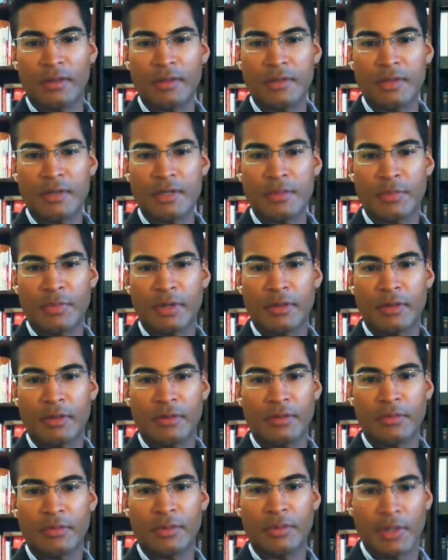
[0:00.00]
This has
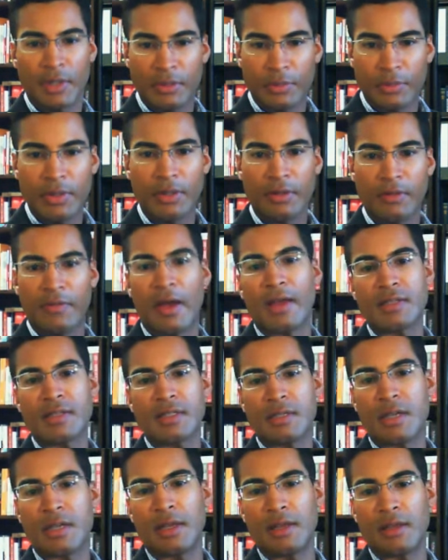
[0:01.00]
been really, really
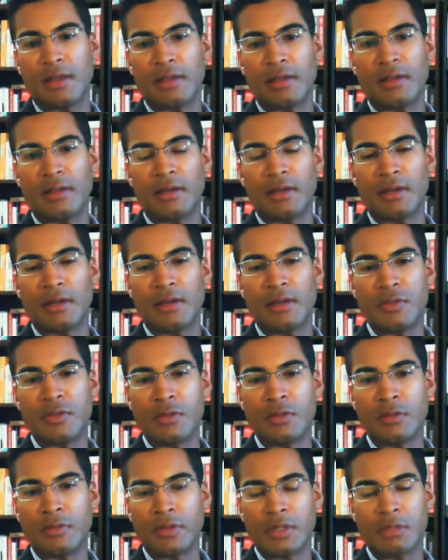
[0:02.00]
fascinating as
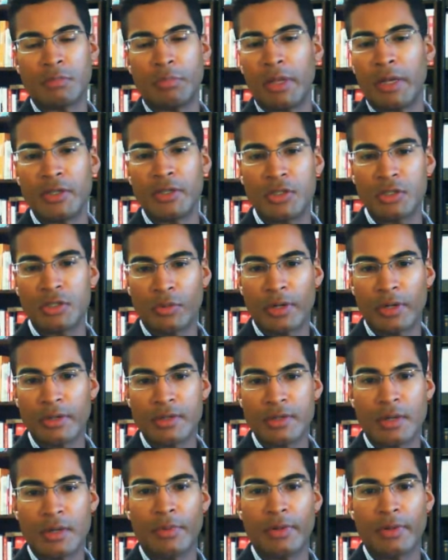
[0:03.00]
you've explained to
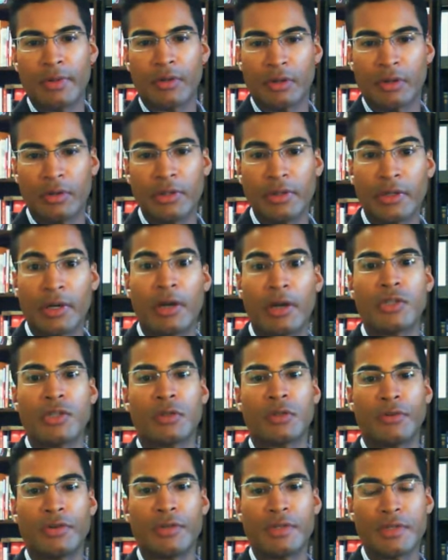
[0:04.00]
us some of the current
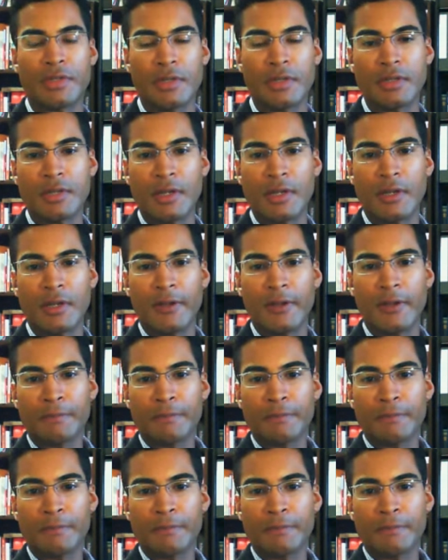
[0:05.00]
controversies